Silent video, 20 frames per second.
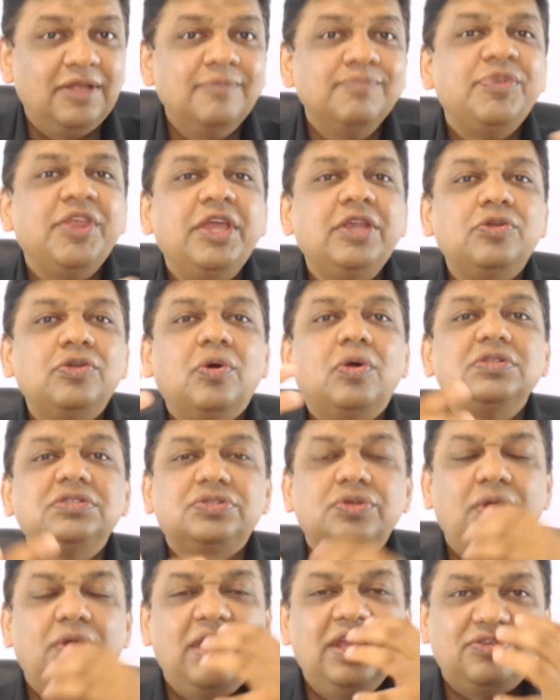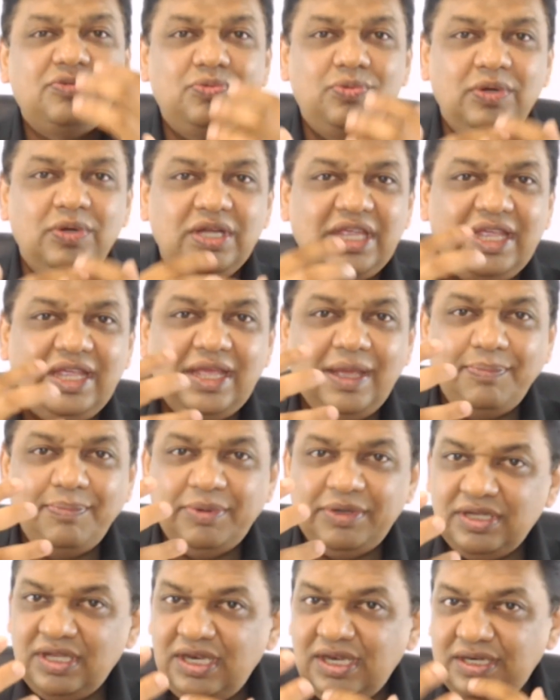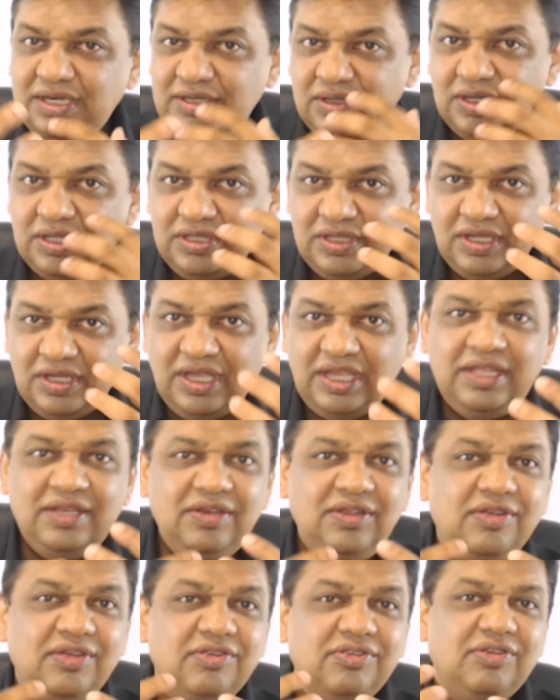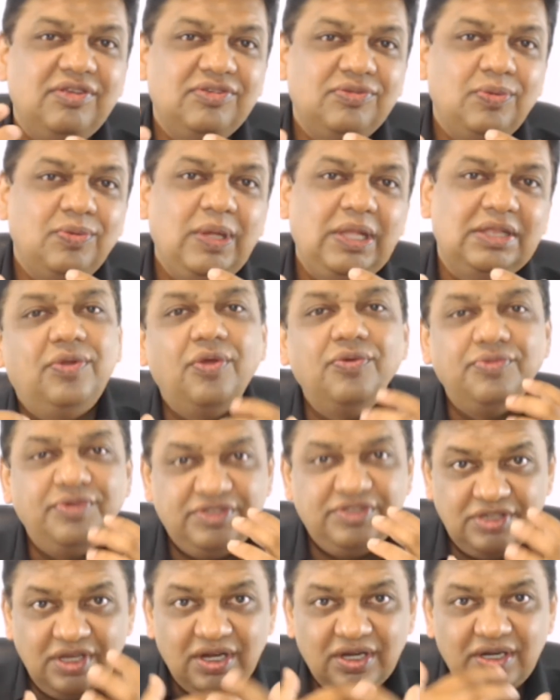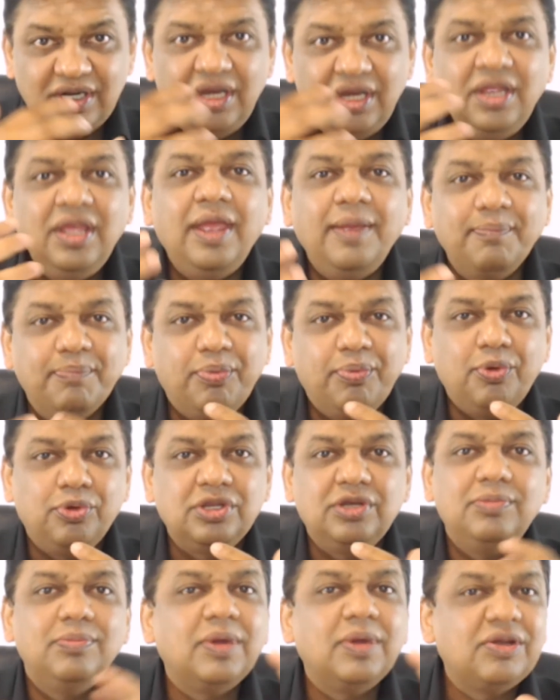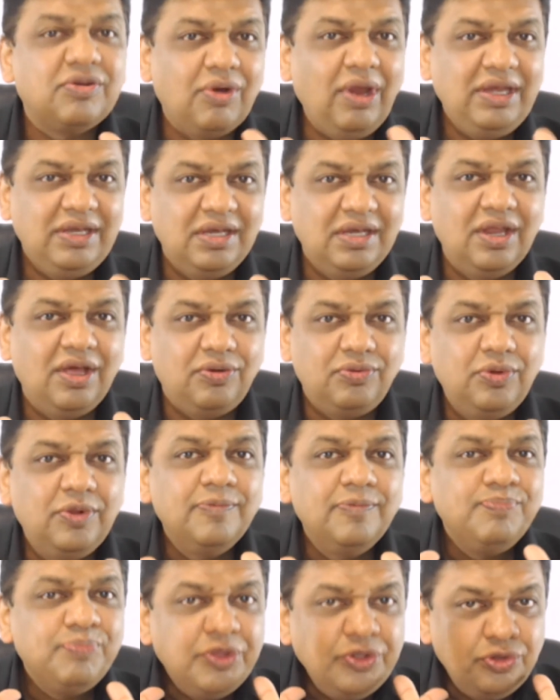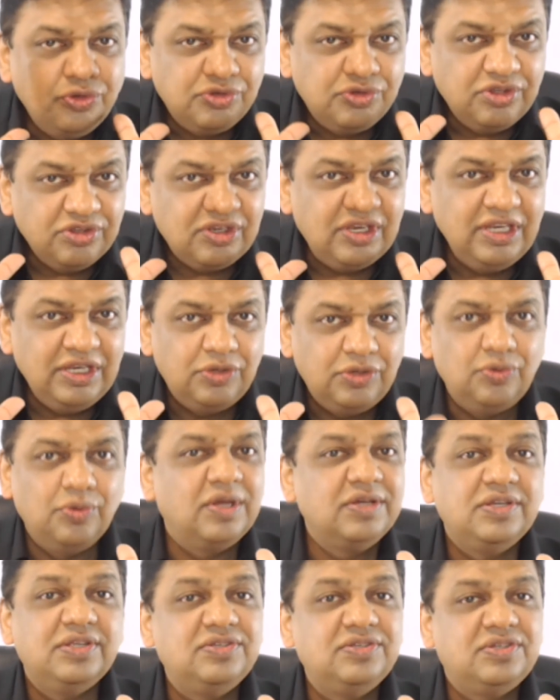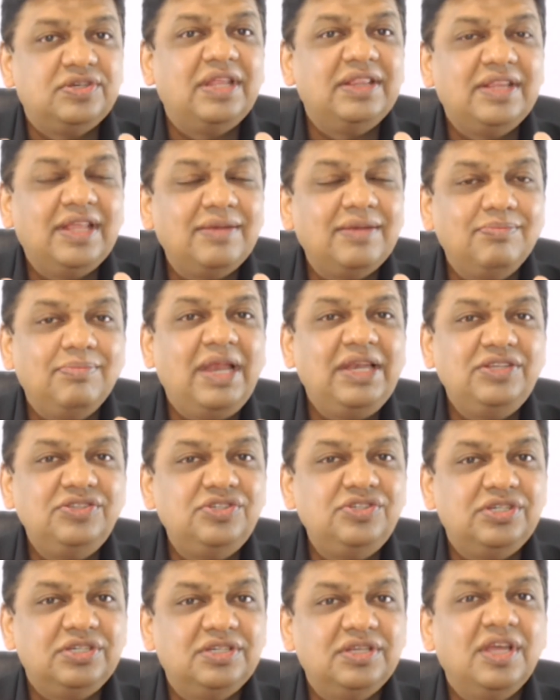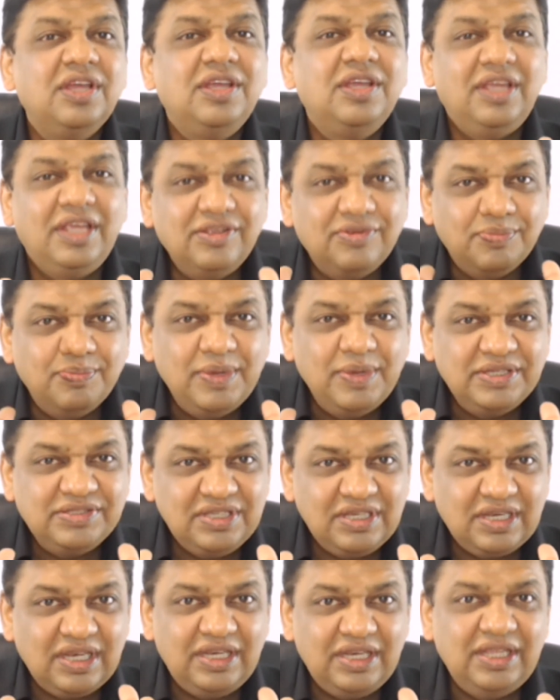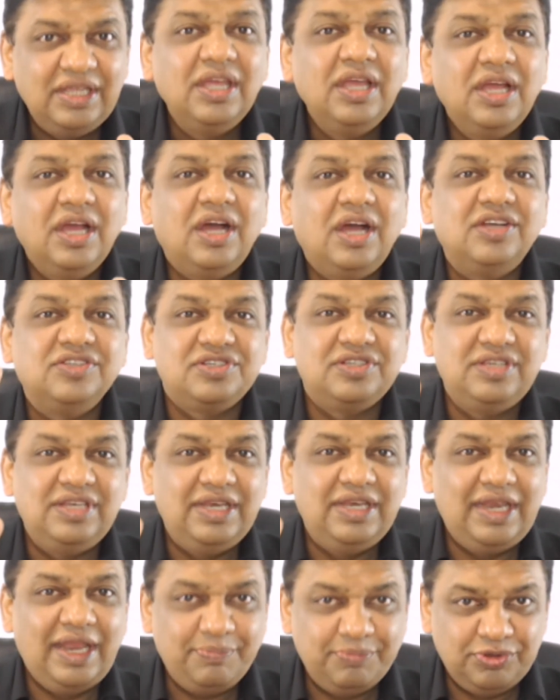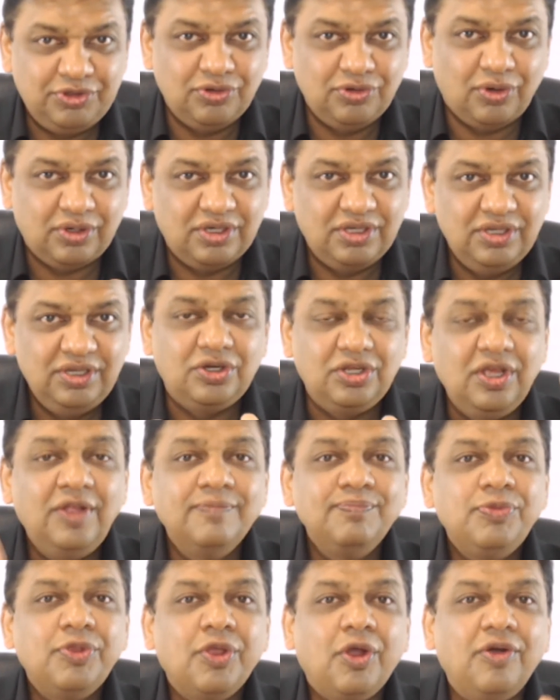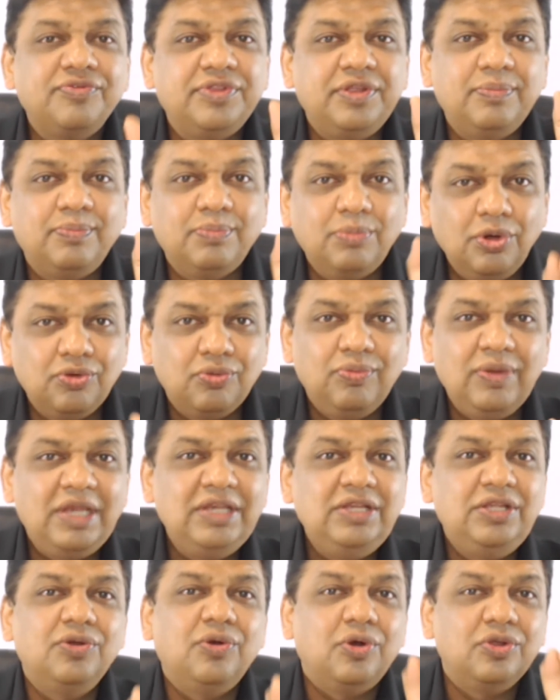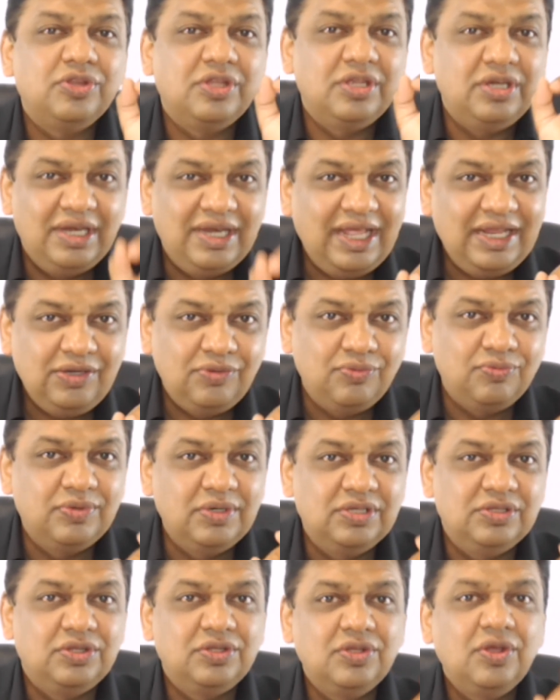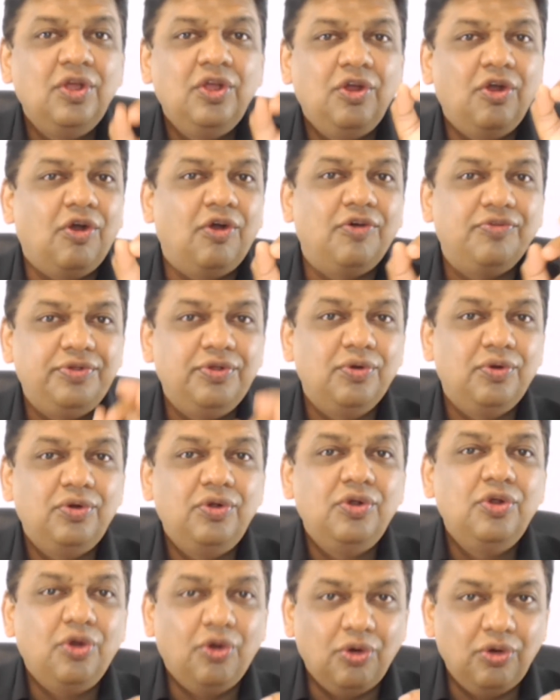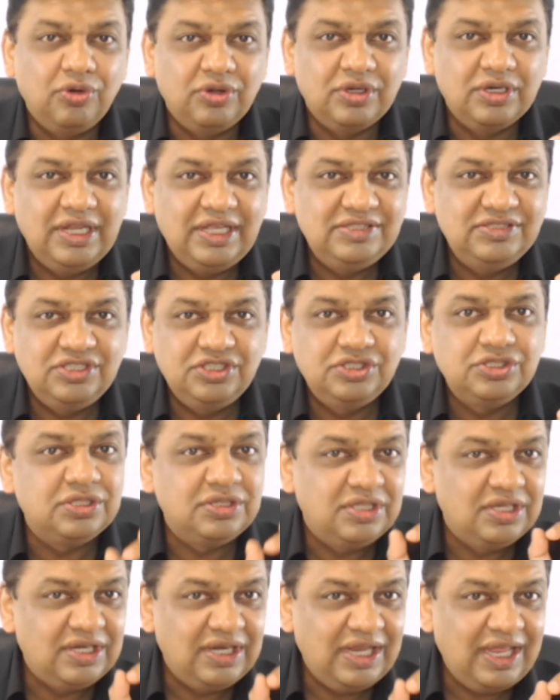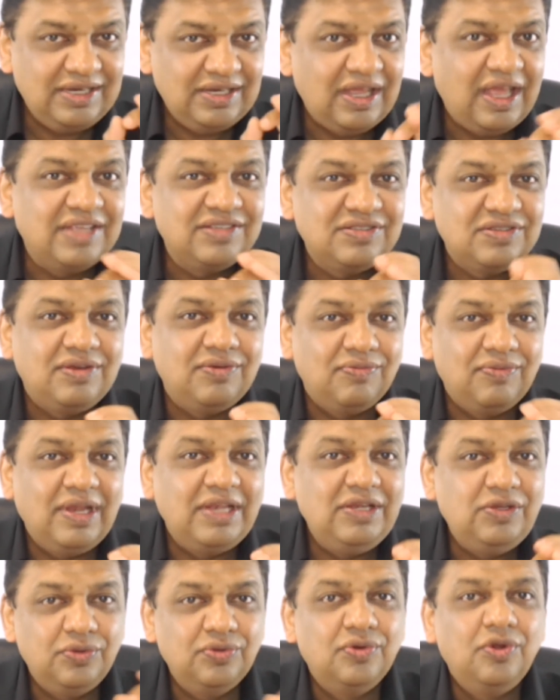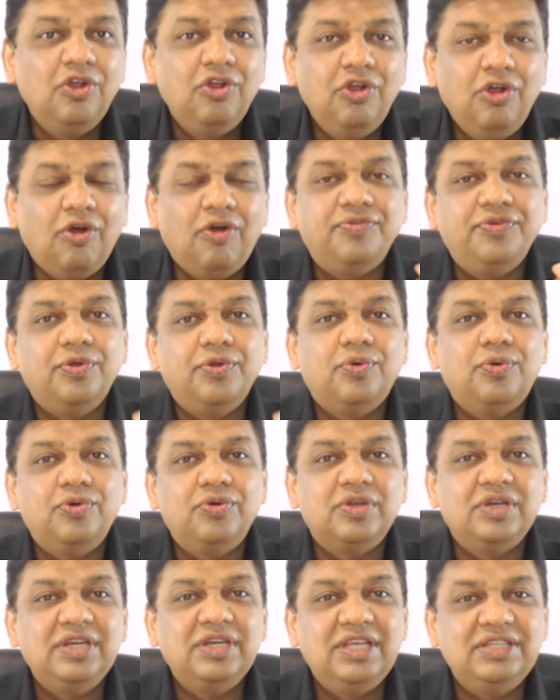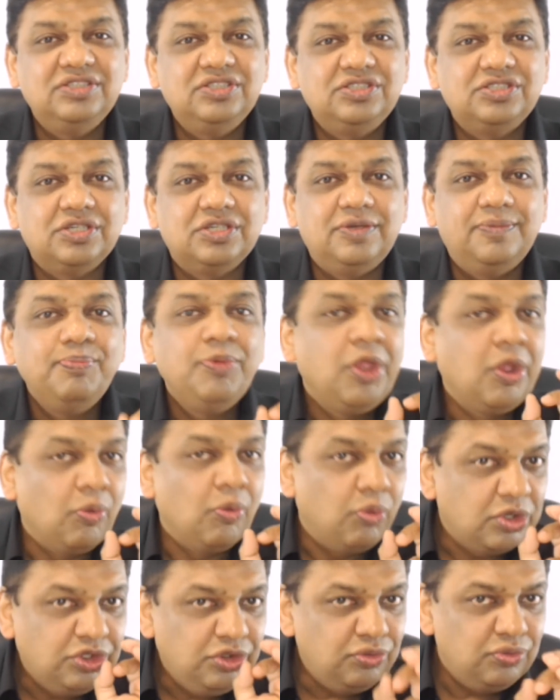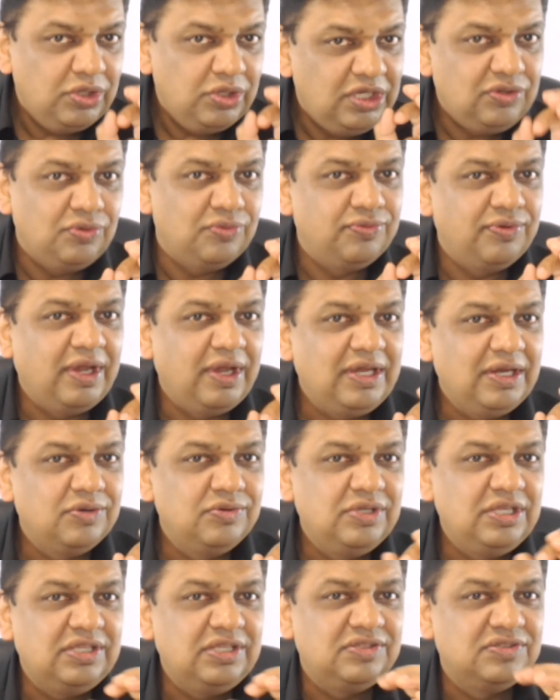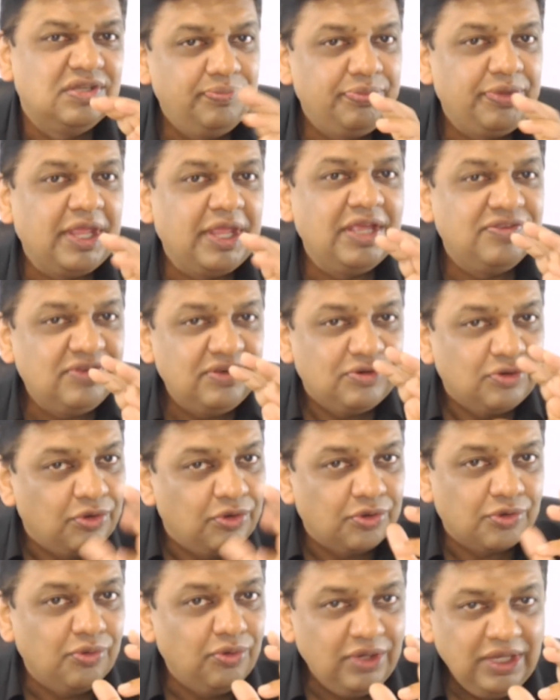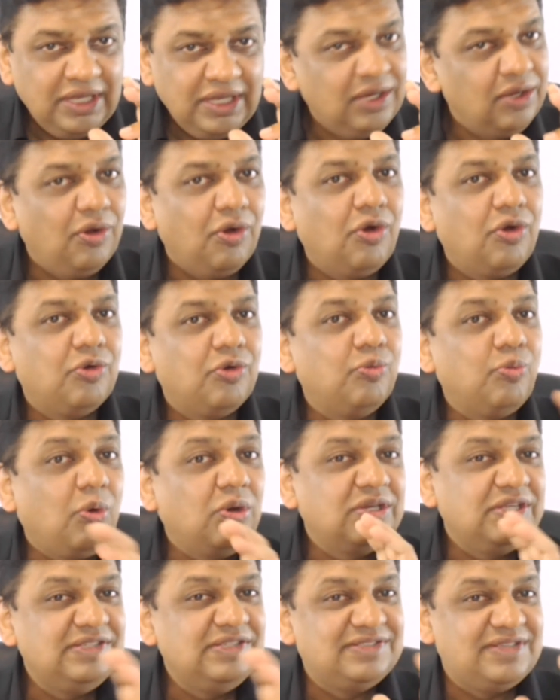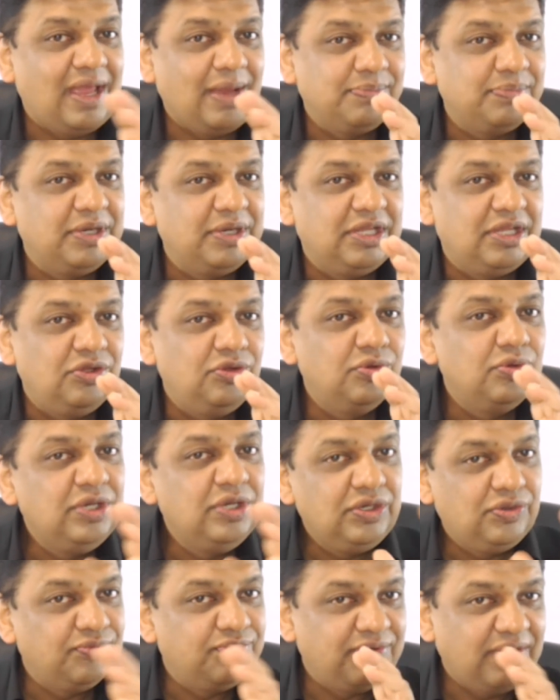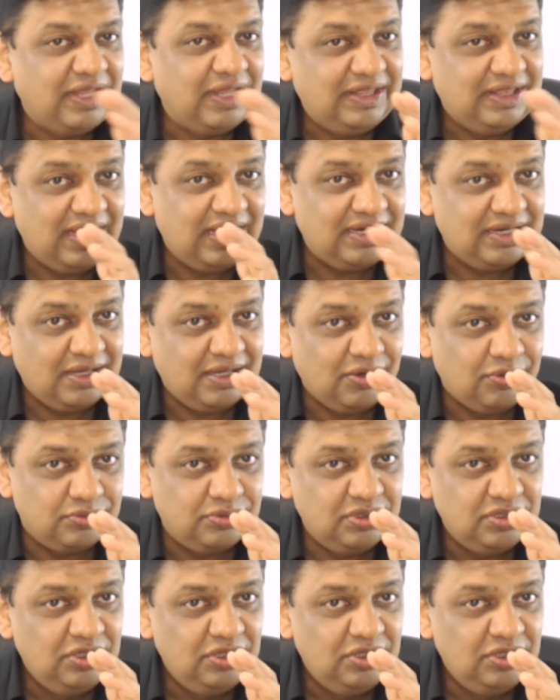It also has working capital and other areas as well, which are important. But right now, you just need to understand that balance sheet is basically a snapshot of the book value or the net worth of your organization, the net asset value of your organization. What you need to find out is it growing or what is happening? You need to find that out.